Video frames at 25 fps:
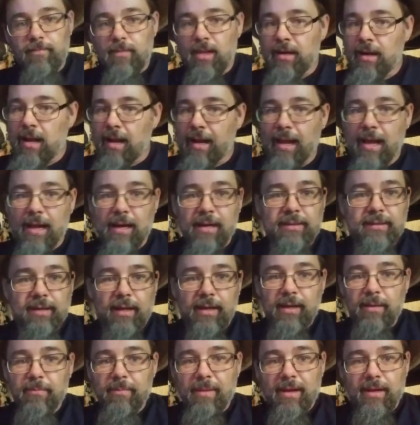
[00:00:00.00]
And I got to
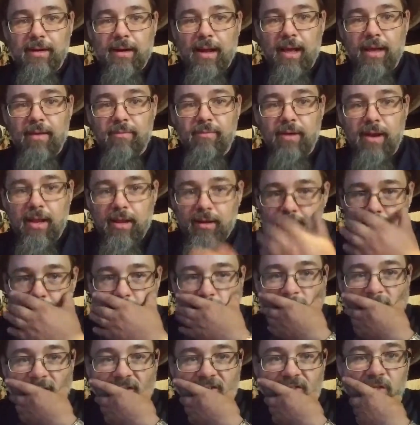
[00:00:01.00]
tell you, man, I haven't had
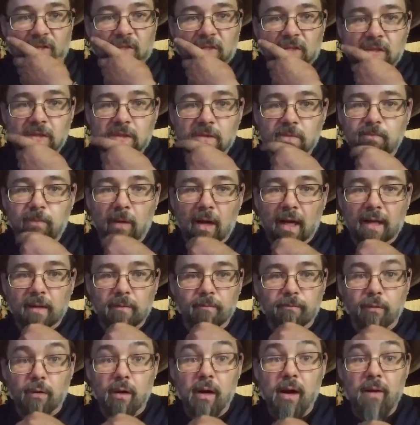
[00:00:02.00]
none of that since
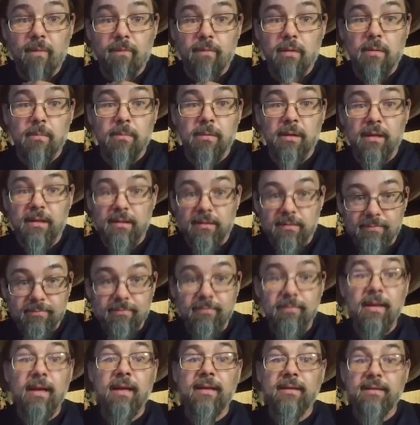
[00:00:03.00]
fucking forever. But
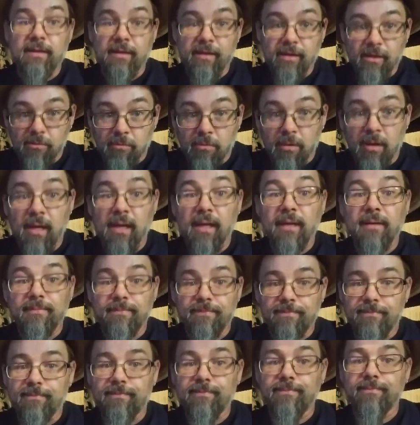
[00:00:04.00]
I tell you what,
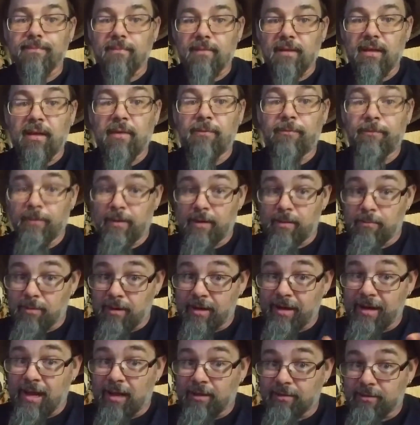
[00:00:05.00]
if
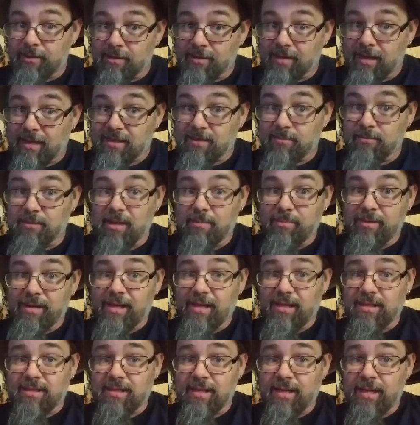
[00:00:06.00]
anybody out there's got some
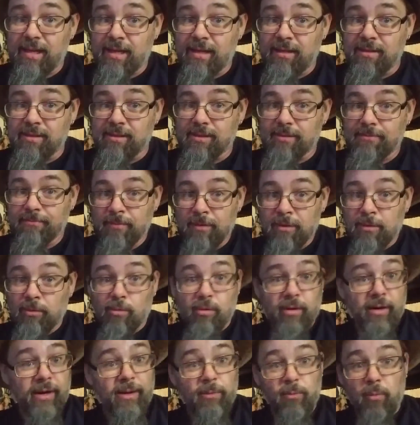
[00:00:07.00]
Lebanese seeds
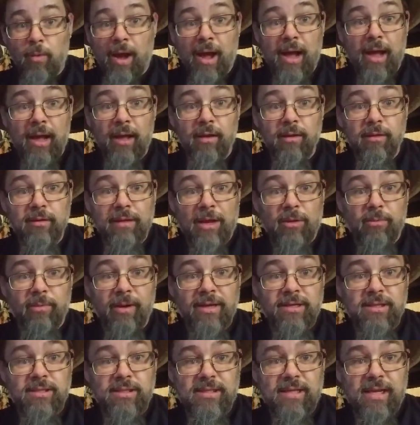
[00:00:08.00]
or any wild,
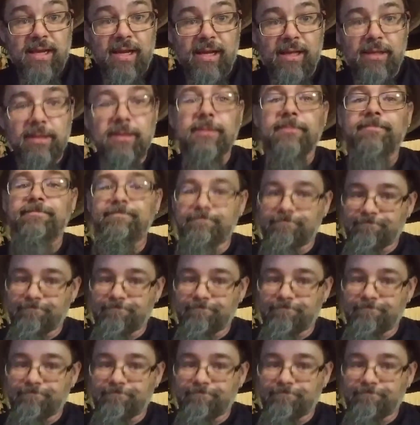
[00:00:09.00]
outrageous seeds,